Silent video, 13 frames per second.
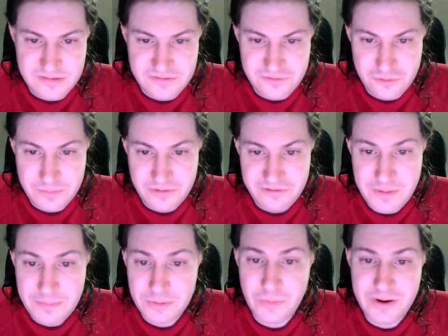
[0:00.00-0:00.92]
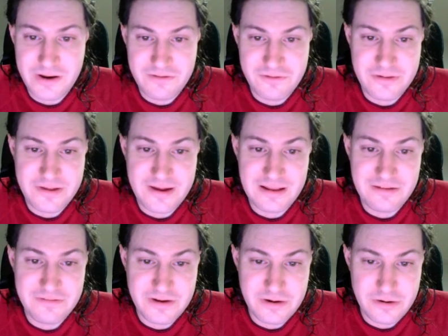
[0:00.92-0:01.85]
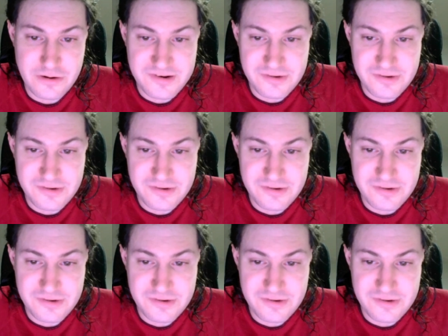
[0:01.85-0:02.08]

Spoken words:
for of people waiting for the elevator is